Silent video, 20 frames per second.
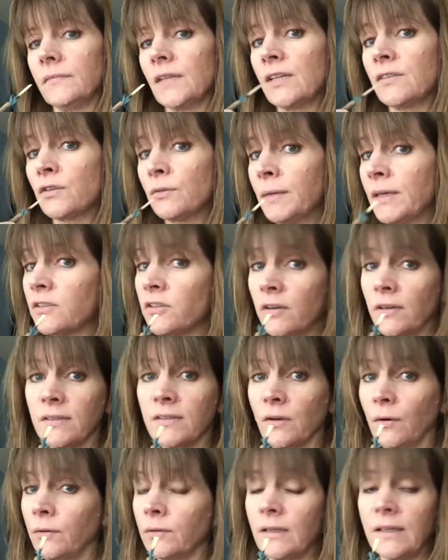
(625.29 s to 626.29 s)
So make sure
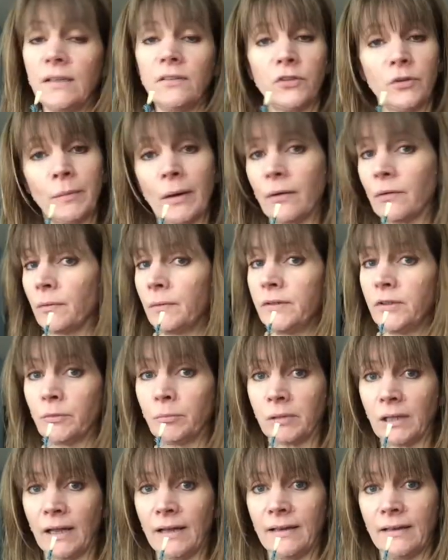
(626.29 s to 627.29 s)
it's only in your mouth when you're
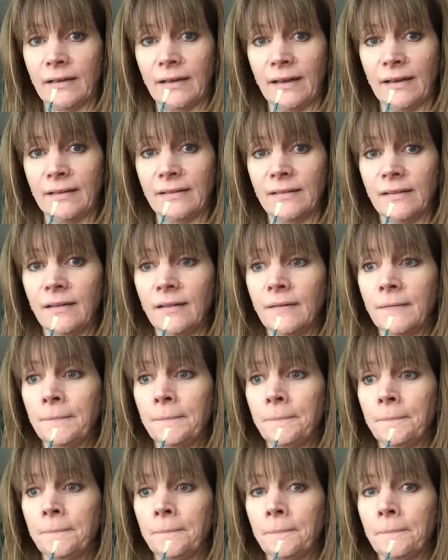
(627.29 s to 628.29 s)
playing it,
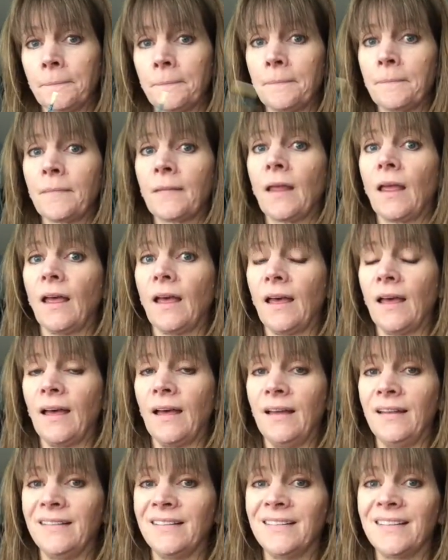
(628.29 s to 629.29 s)

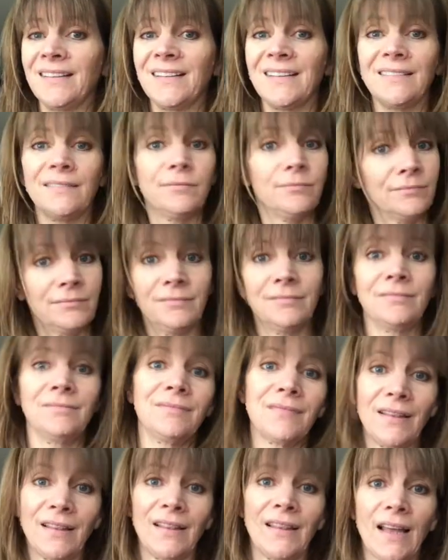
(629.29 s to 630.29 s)
and
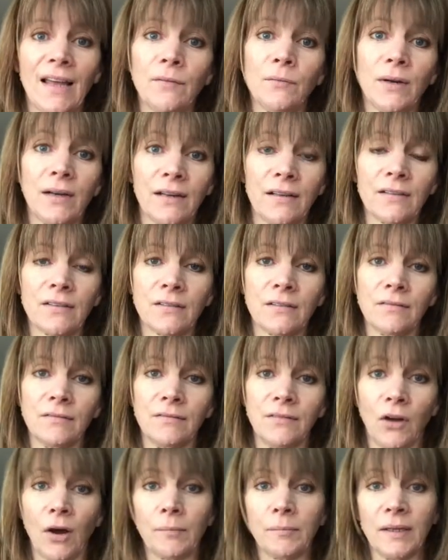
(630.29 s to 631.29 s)
then when it's
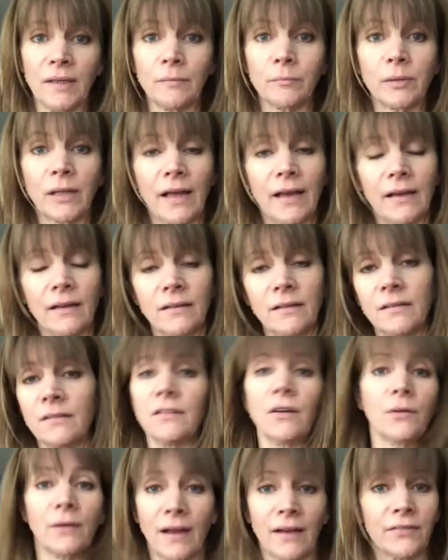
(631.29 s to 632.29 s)
not being played,
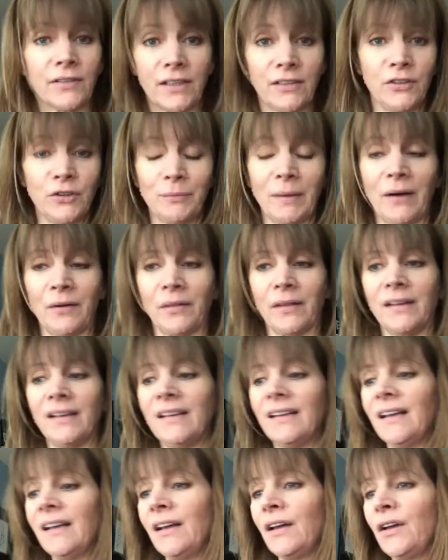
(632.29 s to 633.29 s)
don't have it in your mouth.
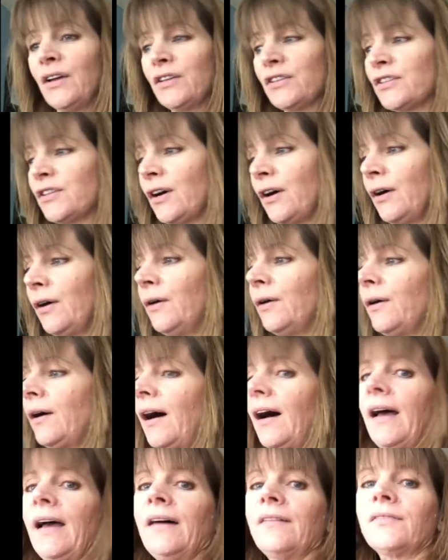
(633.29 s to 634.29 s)
So
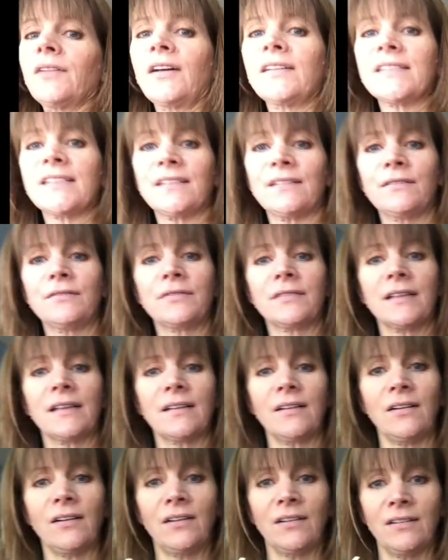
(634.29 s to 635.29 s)
I have lots of
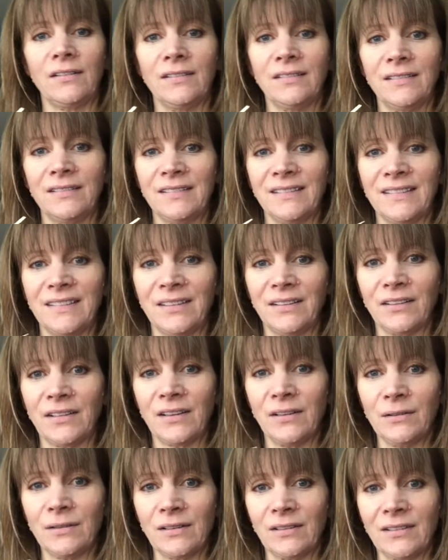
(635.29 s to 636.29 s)
little
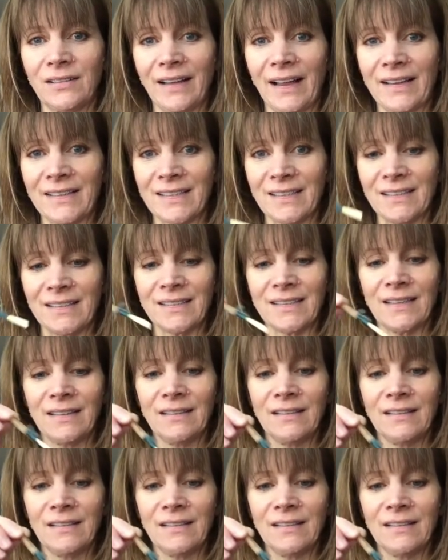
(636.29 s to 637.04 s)
cute little glasses